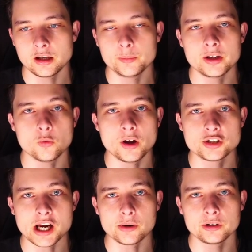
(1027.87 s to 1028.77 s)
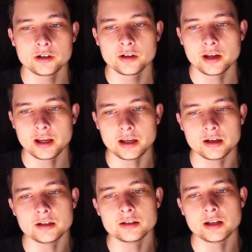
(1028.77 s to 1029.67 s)
be a wet shower,
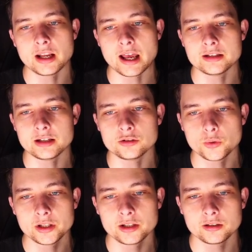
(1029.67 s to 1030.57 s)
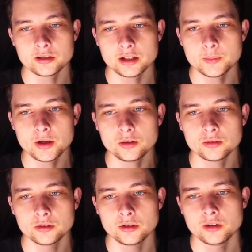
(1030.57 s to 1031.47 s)
and it has a toilet in the middle,
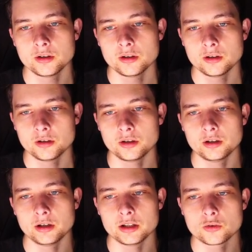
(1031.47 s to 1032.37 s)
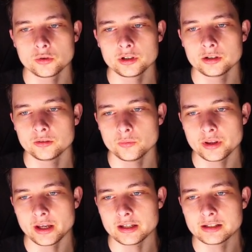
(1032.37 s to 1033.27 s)
or in the corner, with
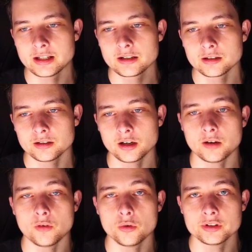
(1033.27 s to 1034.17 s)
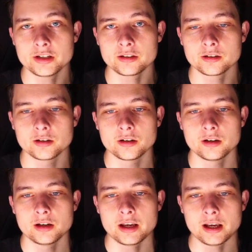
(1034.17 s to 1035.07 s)
a sink. It'll have a whole sink,
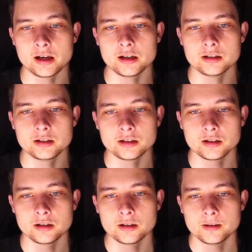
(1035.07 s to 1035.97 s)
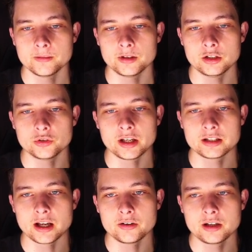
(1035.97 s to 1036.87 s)
and the drains
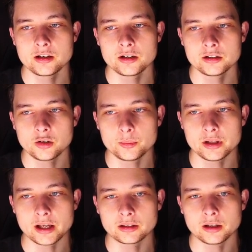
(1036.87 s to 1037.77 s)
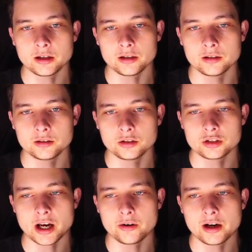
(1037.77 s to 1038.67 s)
down here, and there'll be like the
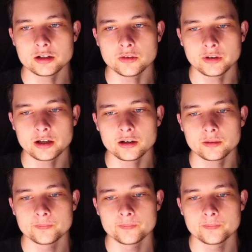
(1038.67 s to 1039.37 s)
shower heads over here,